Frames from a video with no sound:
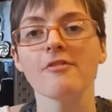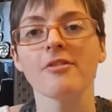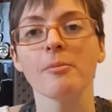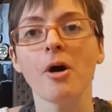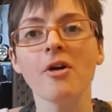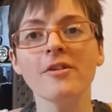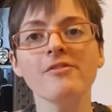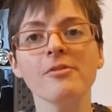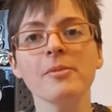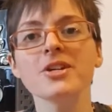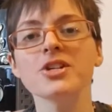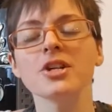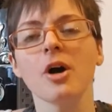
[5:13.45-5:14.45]
For more
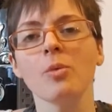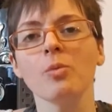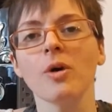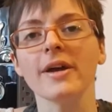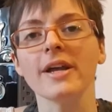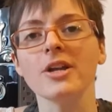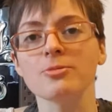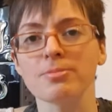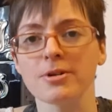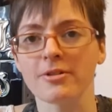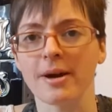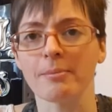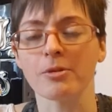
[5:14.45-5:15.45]
information on what each
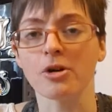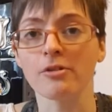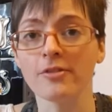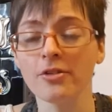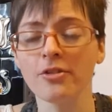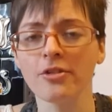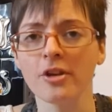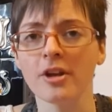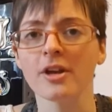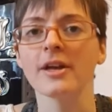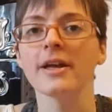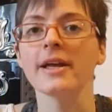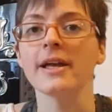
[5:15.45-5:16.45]
programme covers,
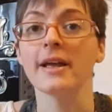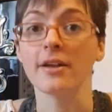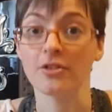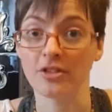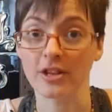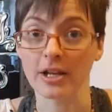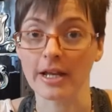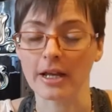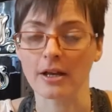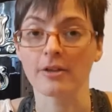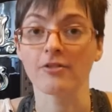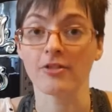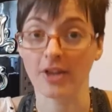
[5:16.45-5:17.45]
here's the
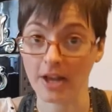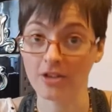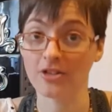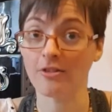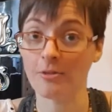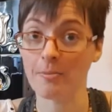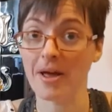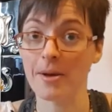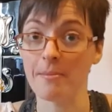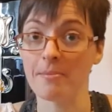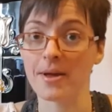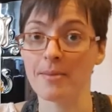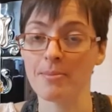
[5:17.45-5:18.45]
link. If you get yourself a pen
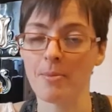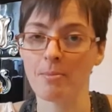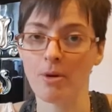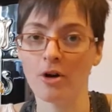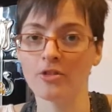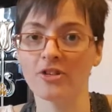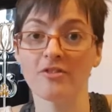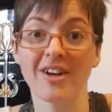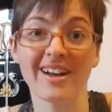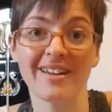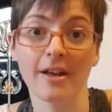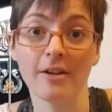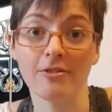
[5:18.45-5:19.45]
and paper, pause it
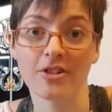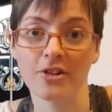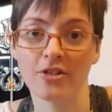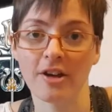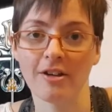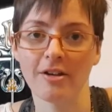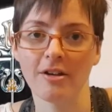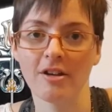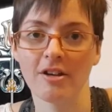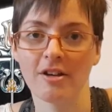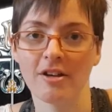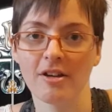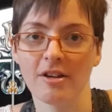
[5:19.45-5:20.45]
right here for a second.
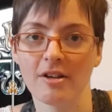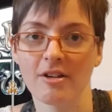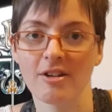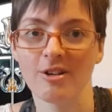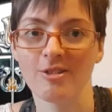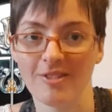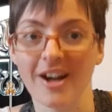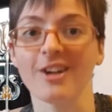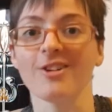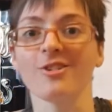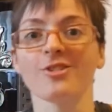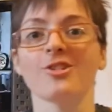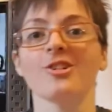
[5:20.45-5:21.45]
Right,
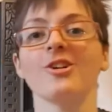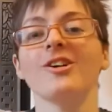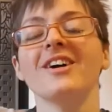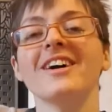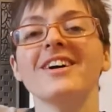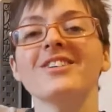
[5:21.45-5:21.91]
good to go.